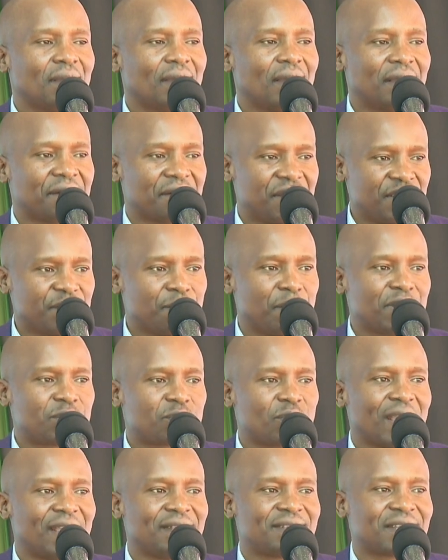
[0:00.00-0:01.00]

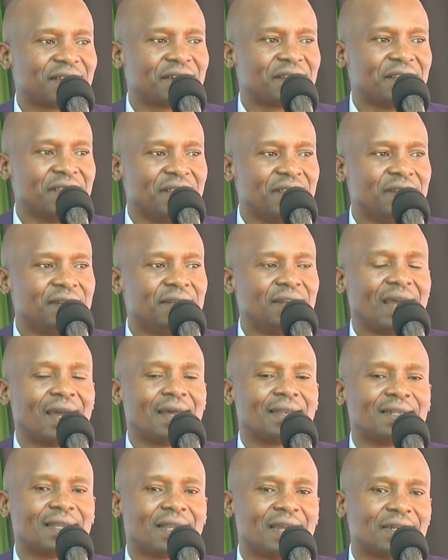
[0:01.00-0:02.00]
arrangements we are entering in
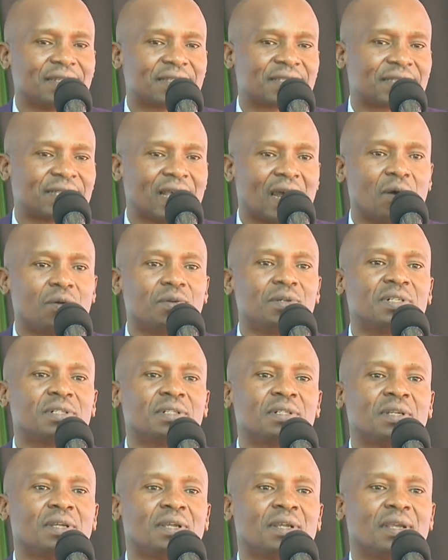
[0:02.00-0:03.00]
are legally sound,
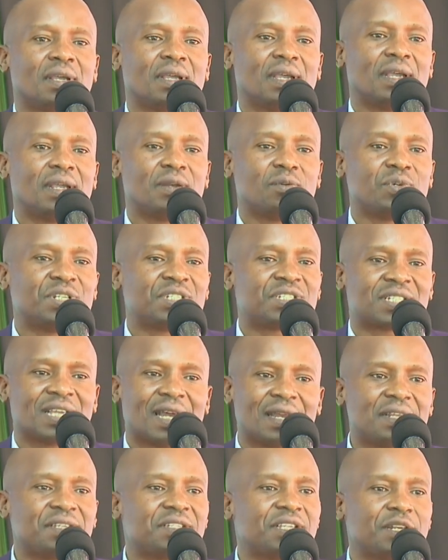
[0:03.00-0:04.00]
and we
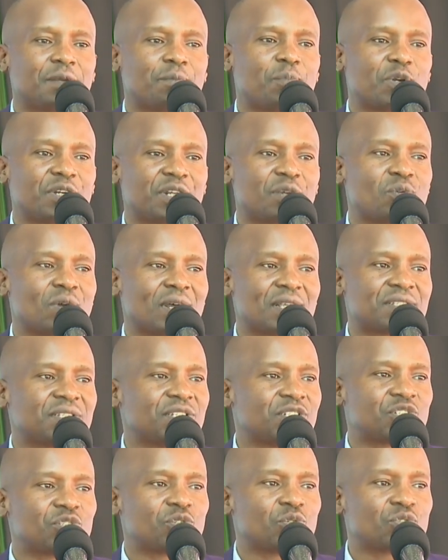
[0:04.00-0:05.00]
challenge anybody who has
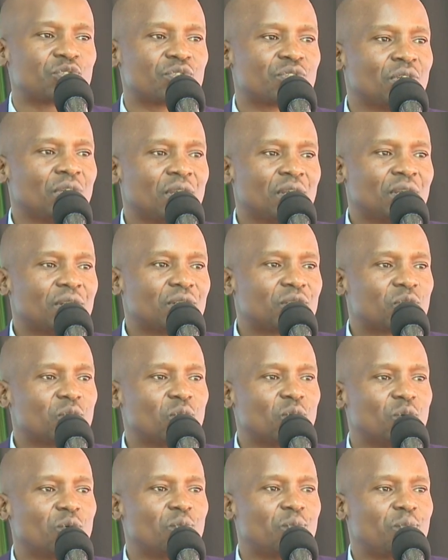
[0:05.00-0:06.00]
issues
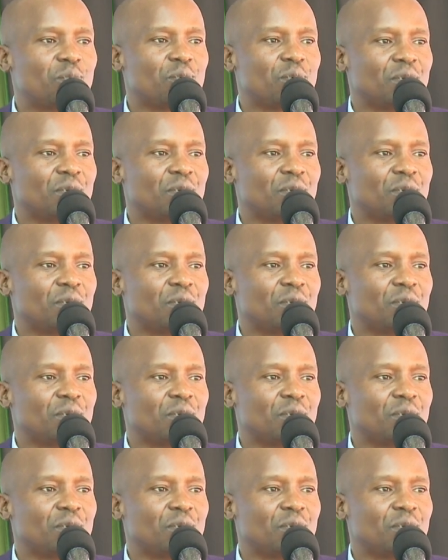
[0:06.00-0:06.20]
to